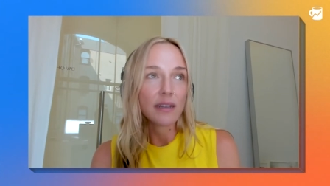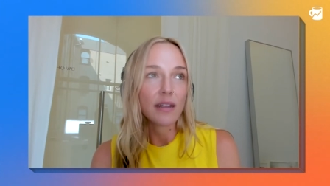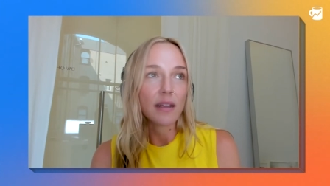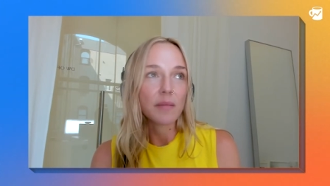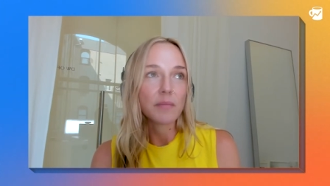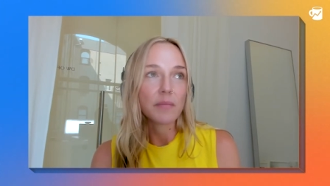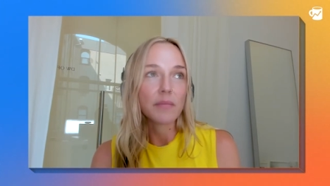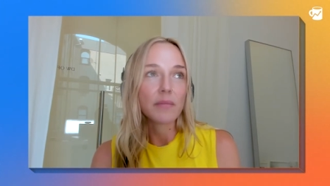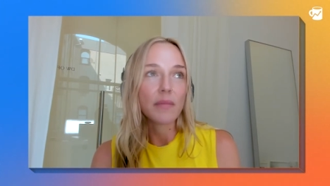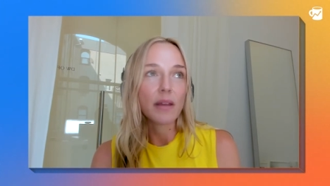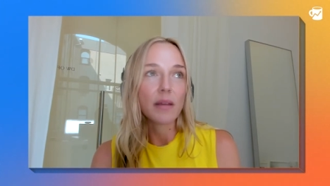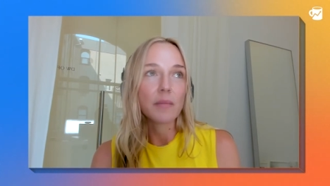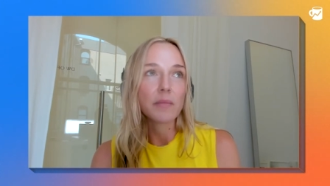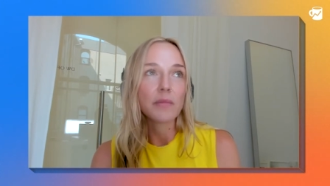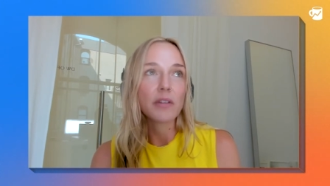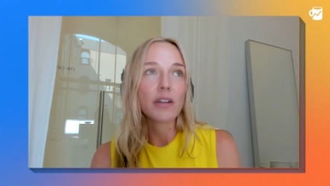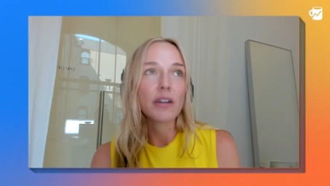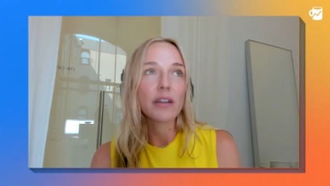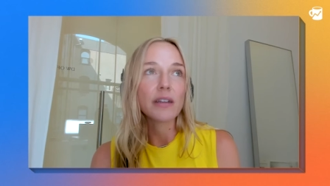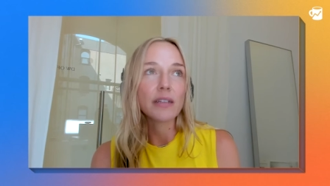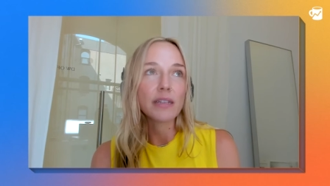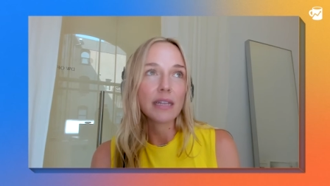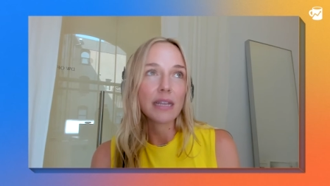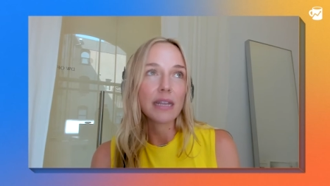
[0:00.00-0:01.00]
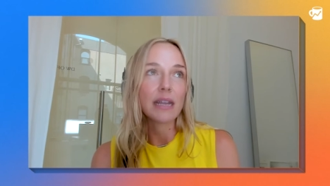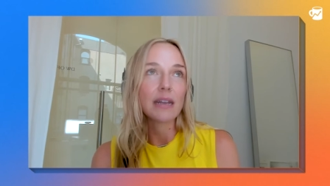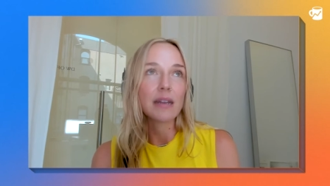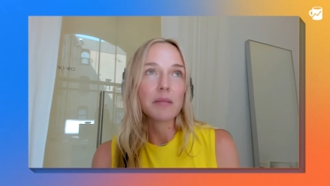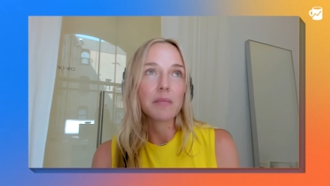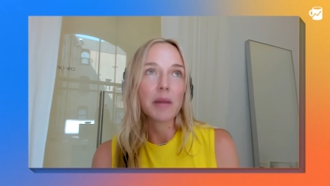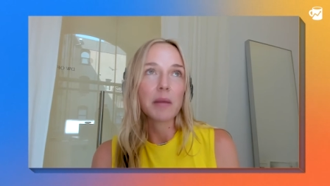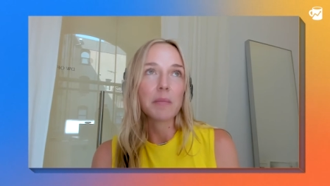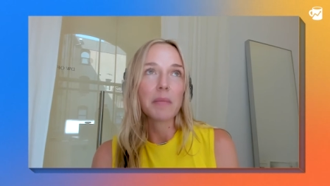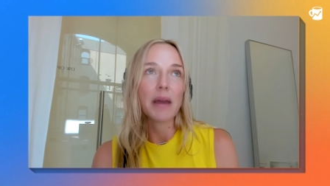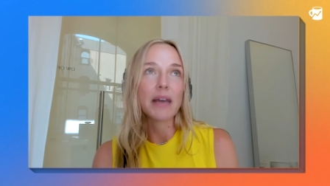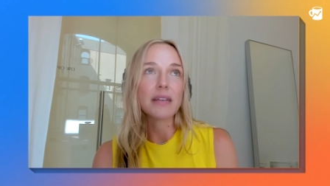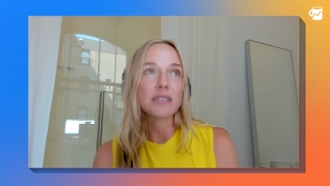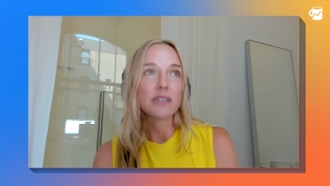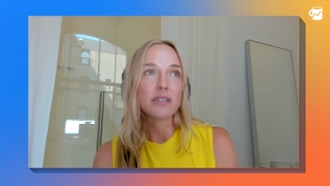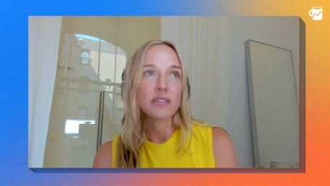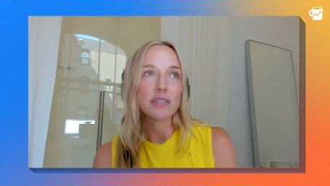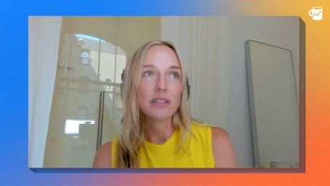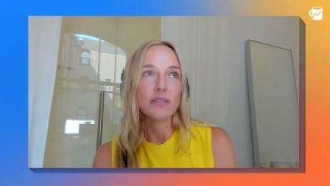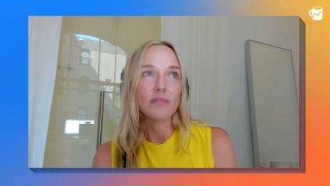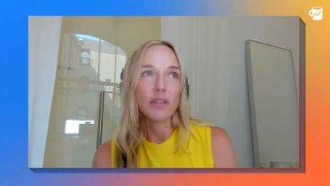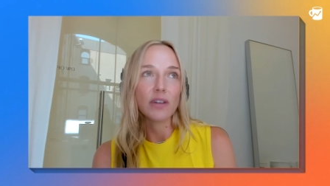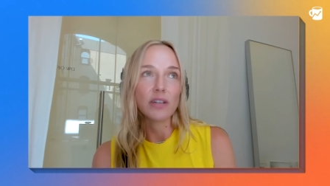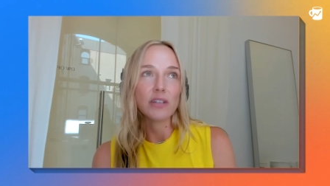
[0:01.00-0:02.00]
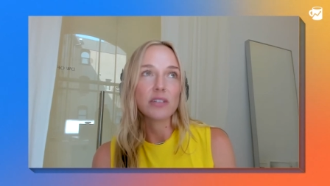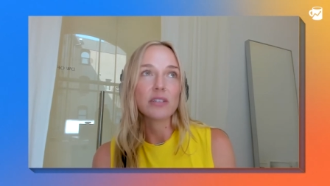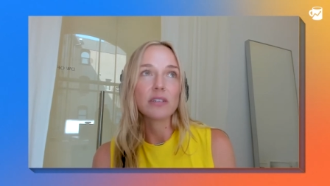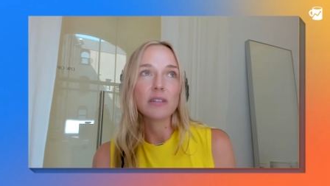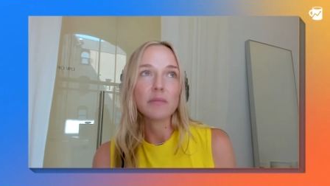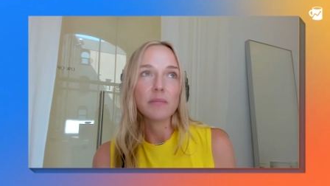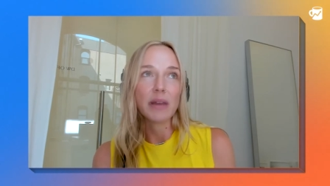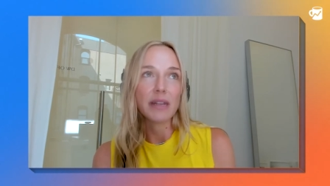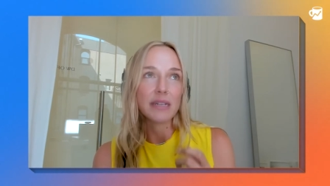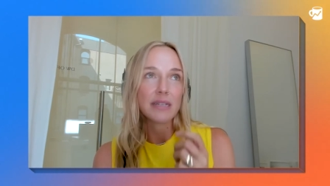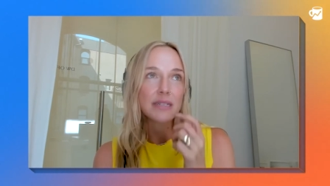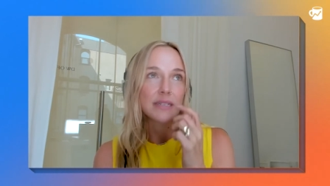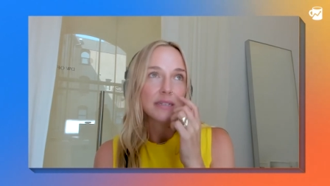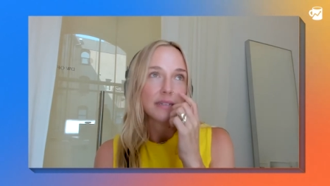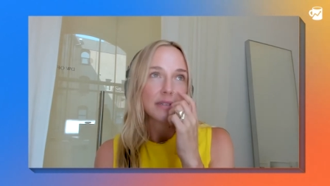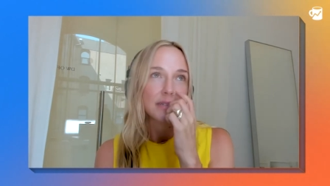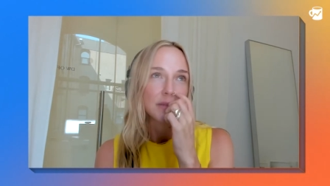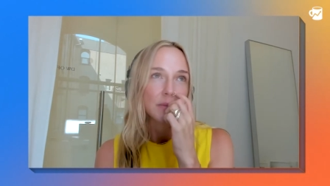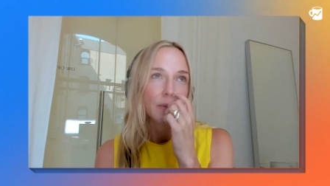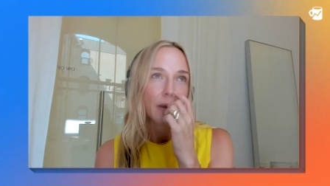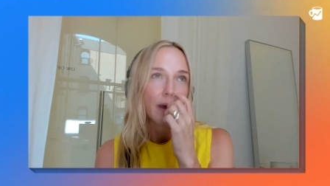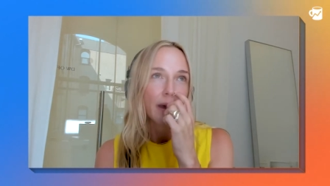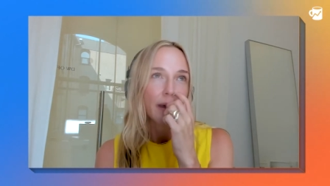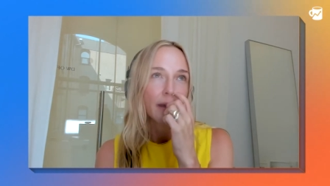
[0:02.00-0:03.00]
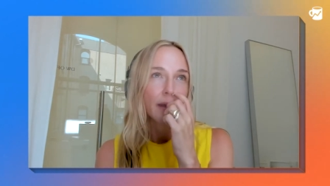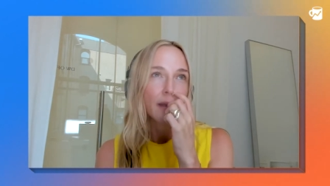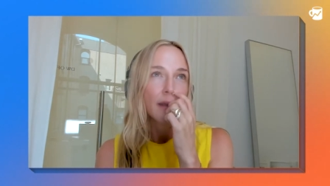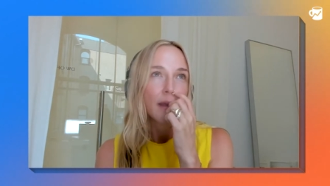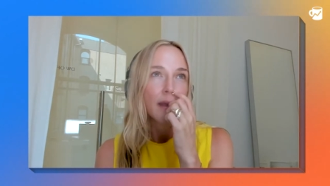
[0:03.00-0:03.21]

I'm, I'm currently getting my master's in functional medicine as well.